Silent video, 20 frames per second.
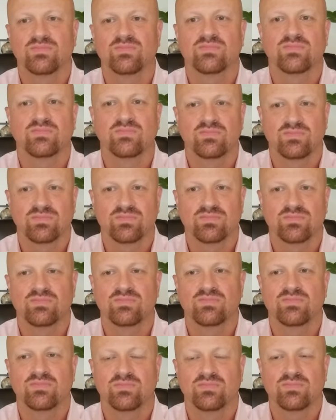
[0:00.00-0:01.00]

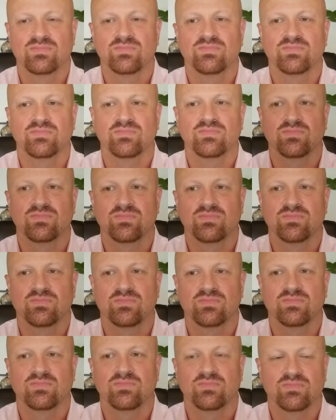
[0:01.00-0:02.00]

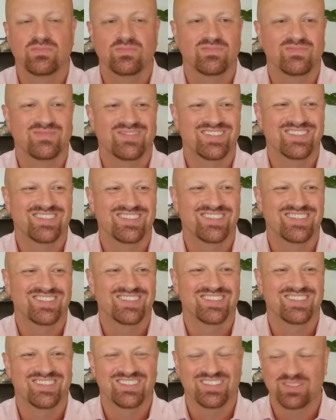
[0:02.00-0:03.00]

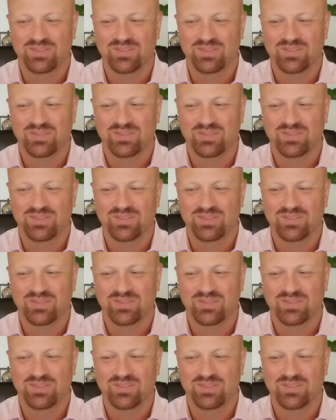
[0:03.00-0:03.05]
The person shown says nothing.